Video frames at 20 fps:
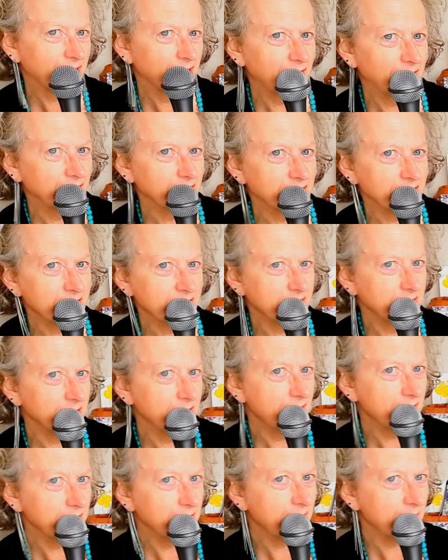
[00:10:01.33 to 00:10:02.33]
Gosh,
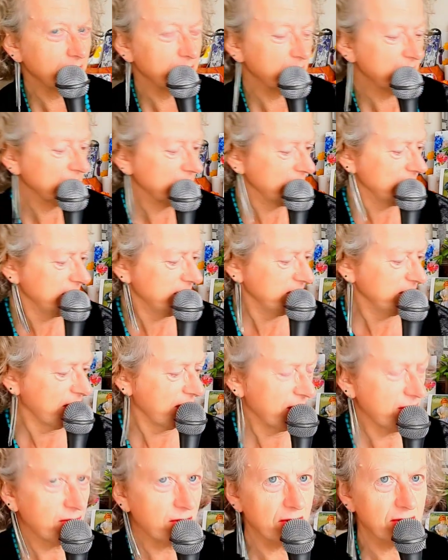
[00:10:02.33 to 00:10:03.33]
no, that would be
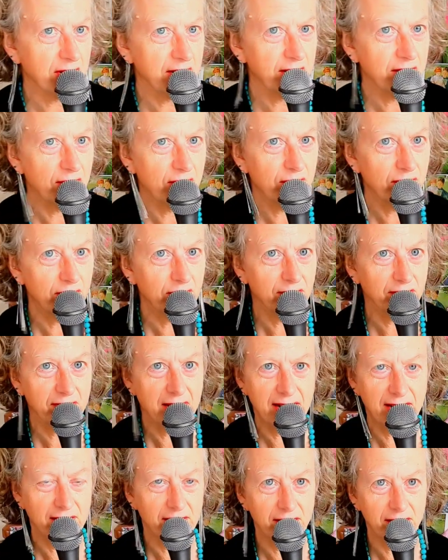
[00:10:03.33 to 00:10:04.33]
no good at all.
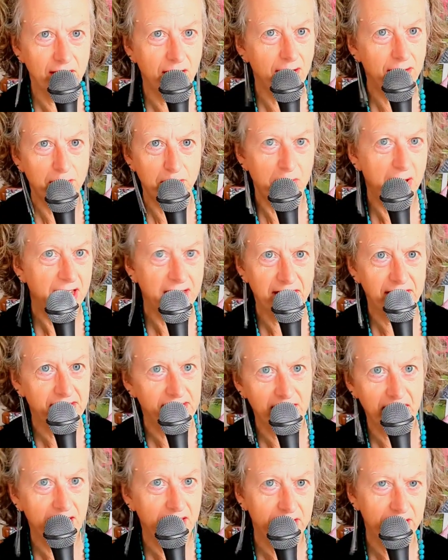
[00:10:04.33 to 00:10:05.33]
That's not
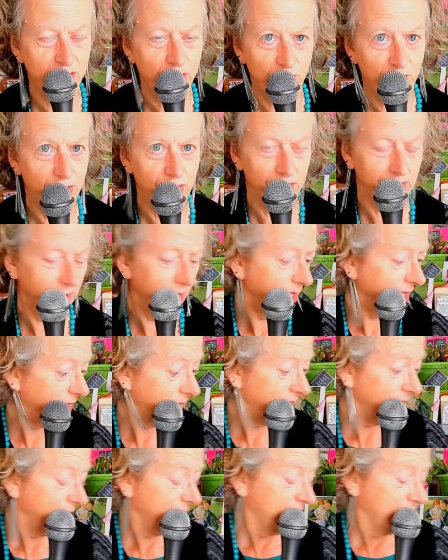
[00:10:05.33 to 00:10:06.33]
PC at all.
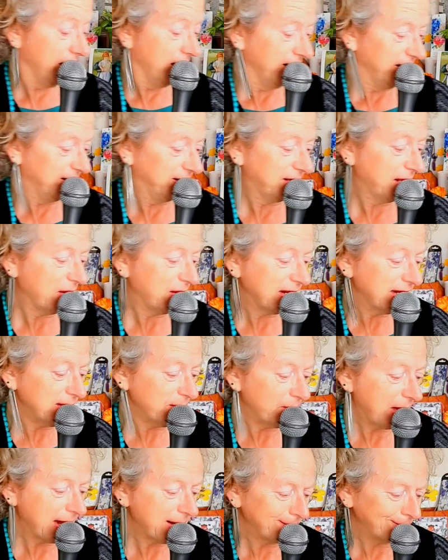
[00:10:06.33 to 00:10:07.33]
So
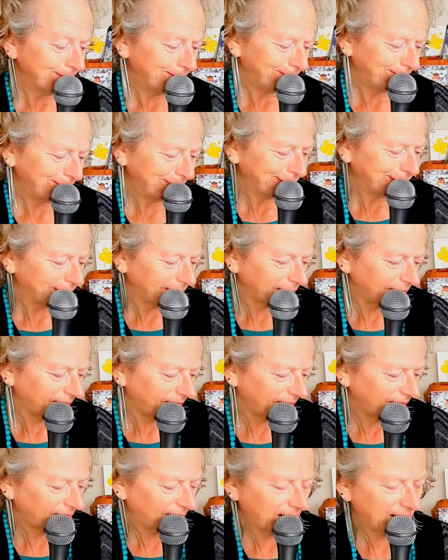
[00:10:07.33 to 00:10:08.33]
anyway,
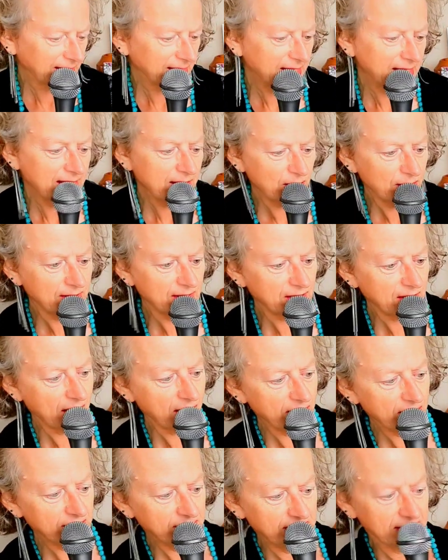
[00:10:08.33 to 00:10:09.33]
here it
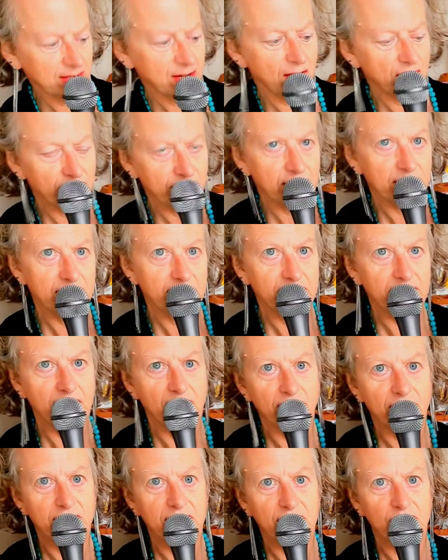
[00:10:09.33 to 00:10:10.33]
goes, and I'll just
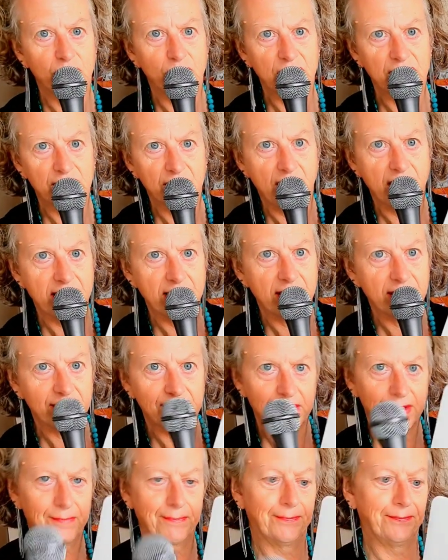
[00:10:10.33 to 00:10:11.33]
I'll just recite
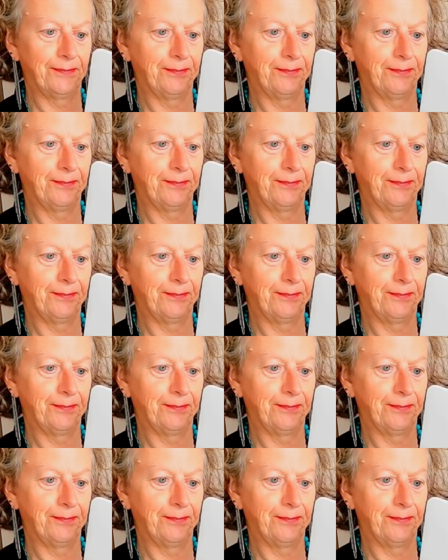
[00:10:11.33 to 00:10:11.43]
this.